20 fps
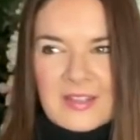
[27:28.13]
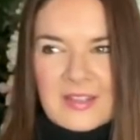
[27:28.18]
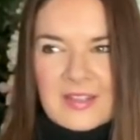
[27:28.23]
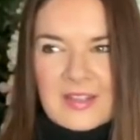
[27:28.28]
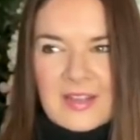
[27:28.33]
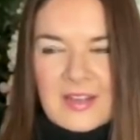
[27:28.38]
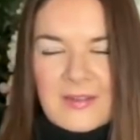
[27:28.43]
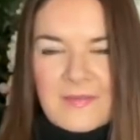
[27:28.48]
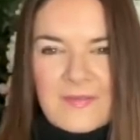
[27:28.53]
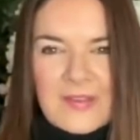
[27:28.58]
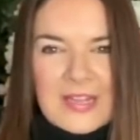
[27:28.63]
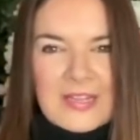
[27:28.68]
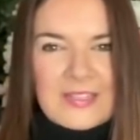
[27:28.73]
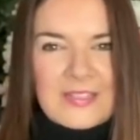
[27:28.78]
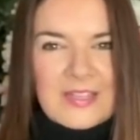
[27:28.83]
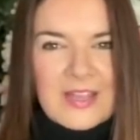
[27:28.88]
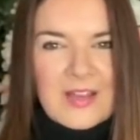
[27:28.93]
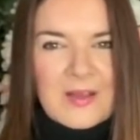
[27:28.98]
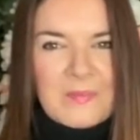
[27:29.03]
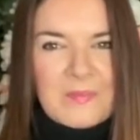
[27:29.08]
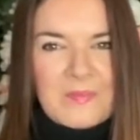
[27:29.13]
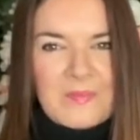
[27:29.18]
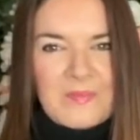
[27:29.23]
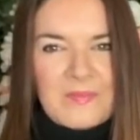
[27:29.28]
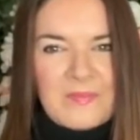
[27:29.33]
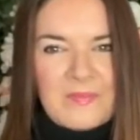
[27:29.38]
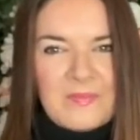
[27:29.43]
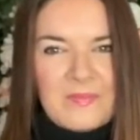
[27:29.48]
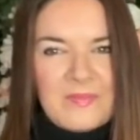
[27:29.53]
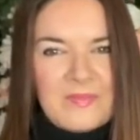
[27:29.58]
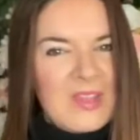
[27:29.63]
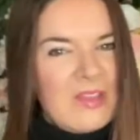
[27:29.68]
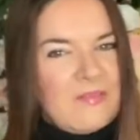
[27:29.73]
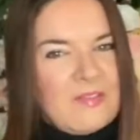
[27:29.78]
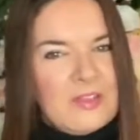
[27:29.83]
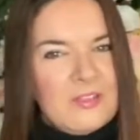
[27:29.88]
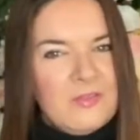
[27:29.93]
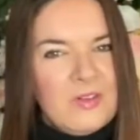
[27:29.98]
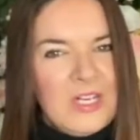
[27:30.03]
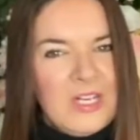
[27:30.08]
it fits, um, it
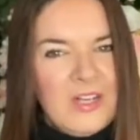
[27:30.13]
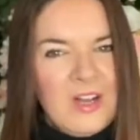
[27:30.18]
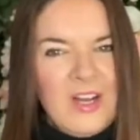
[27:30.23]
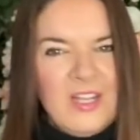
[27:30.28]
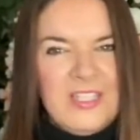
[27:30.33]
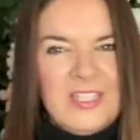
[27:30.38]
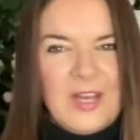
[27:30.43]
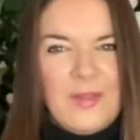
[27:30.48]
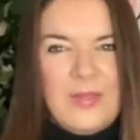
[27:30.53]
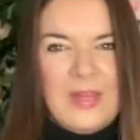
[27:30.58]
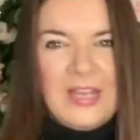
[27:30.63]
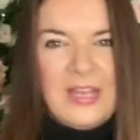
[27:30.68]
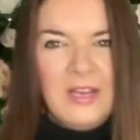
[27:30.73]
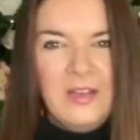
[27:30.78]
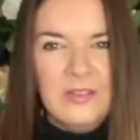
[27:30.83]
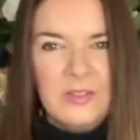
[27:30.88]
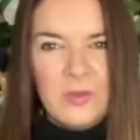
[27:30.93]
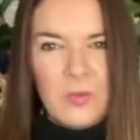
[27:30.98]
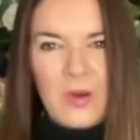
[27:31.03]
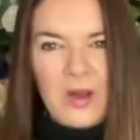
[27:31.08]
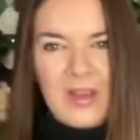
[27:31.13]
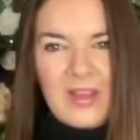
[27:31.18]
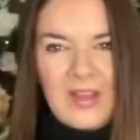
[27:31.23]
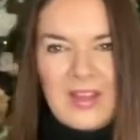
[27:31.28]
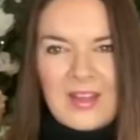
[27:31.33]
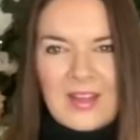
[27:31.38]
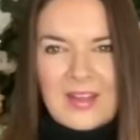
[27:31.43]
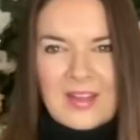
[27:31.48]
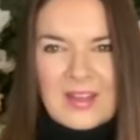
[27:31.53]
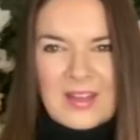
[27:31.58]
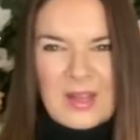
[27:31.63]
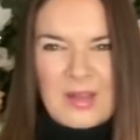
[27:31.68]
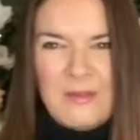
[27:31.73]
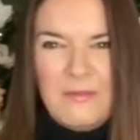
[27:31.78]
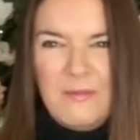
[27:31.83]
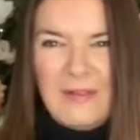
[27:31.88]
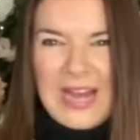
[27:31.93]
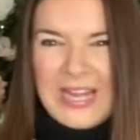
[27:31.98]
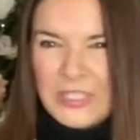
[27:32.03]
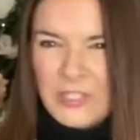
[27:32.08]
fits really nicely. I think it looks quite
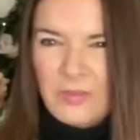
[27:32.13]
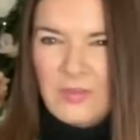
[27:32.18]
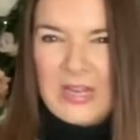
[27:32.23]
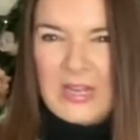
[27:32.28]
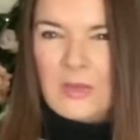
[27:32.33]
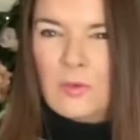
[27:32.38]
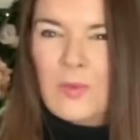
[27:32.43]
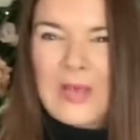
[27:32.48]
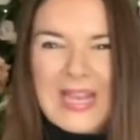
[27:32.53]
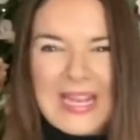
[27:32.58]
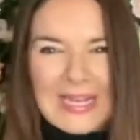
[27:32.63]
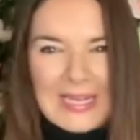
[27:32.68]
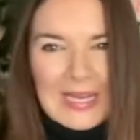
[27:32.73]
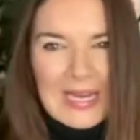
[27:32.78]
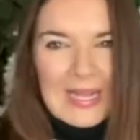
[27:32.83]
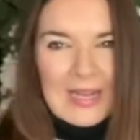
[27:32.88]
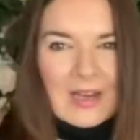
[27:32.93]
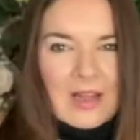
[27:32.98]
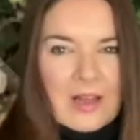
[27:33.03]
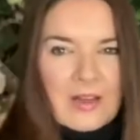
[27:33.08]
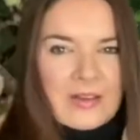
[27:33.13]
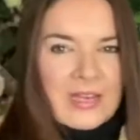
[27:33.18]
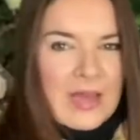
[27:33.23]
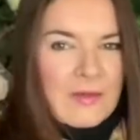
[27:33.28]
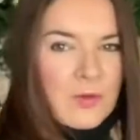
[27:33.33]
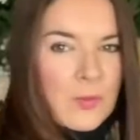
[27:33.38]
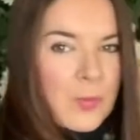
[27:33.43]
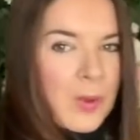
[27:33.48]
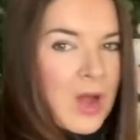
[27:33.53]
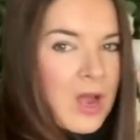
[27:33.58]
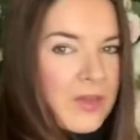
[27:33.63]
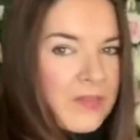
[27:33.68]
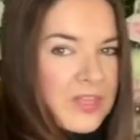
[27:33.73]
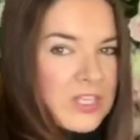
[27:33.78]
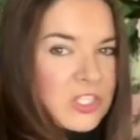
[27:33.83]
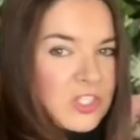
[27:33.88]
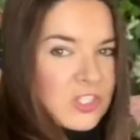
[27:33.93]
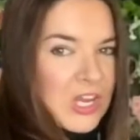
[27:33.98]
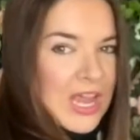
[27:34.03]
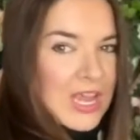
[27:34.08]
flattering, weirdly. Like I'd never buy this
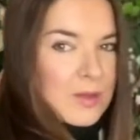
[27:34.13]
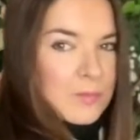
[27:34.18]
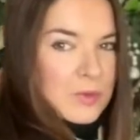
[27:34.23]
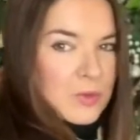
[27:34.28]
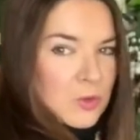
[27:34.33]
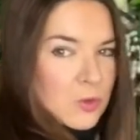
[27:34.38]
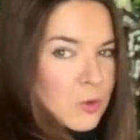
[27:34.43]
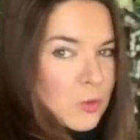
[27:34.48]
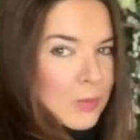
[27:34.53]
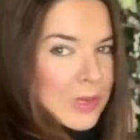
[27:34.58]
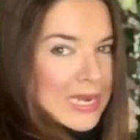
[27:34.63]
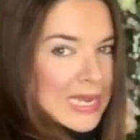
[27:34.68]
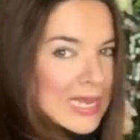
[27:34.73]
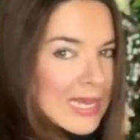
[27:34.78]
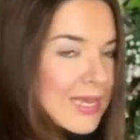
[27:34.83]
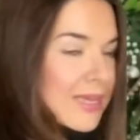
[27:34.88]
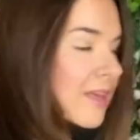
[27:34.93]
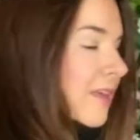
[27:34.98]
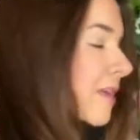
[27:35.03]
shape normally,